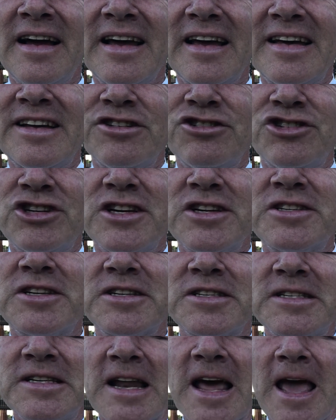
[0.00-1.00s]
In
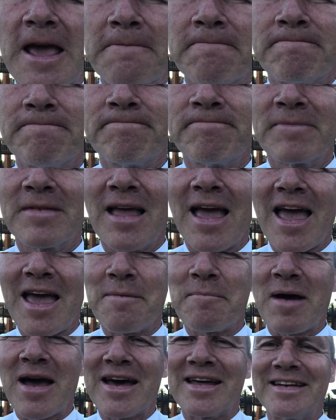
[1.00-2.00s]
Jesus' name,
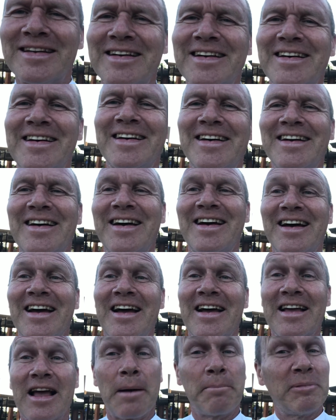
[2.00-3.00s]
amen.
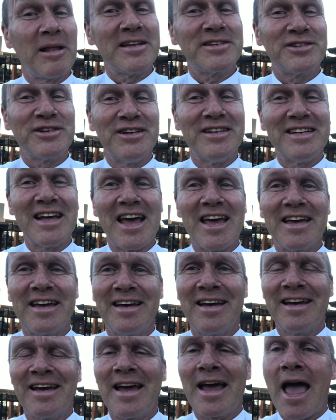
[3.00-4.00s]
God bless you today.
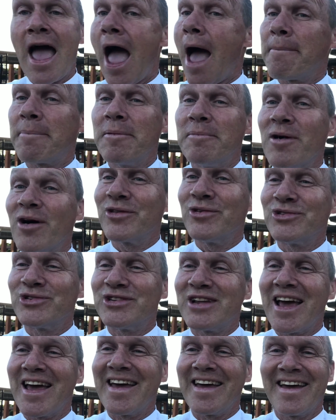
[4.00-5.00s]
Happy Mother's
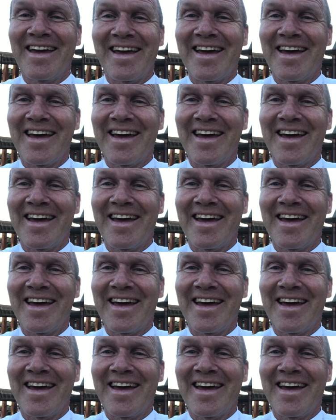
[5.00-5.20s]
Day.